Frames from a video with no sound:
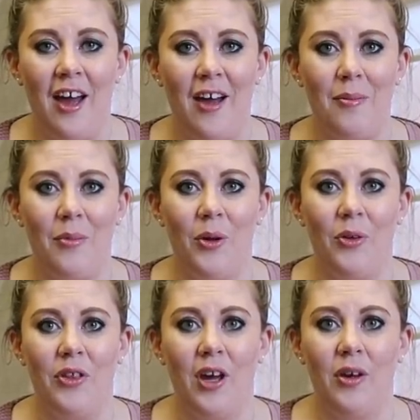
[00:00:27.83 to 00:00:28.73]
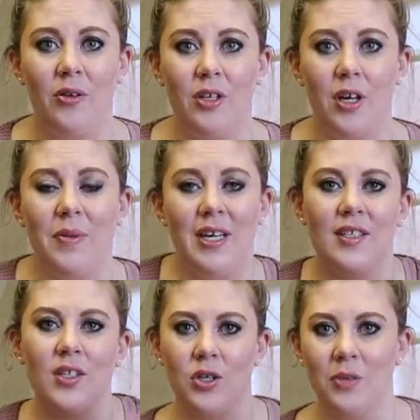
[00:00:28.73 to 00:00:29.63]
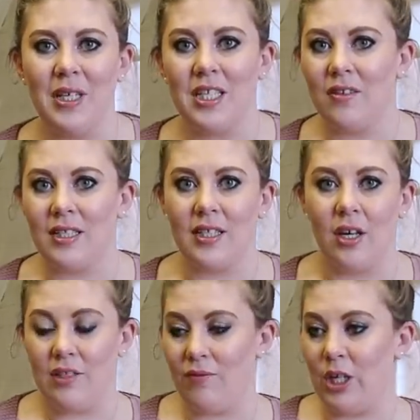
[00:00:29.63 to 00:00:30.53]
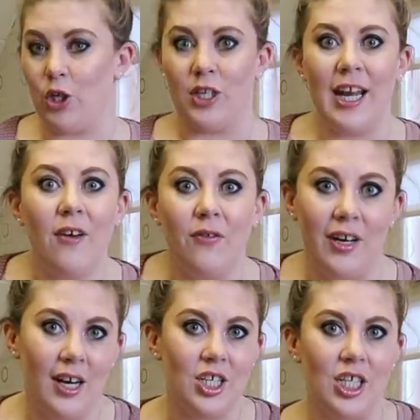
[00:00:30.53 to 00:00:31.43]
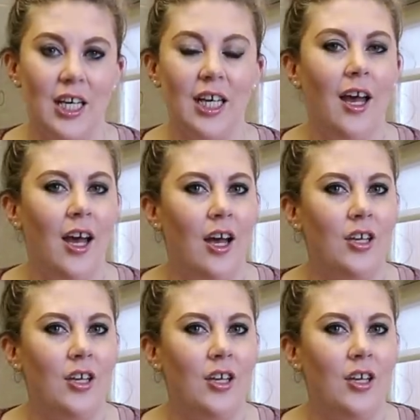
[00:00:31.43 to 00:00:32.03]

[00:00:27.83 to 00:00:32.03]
although, you know, being in social media is really good now financially,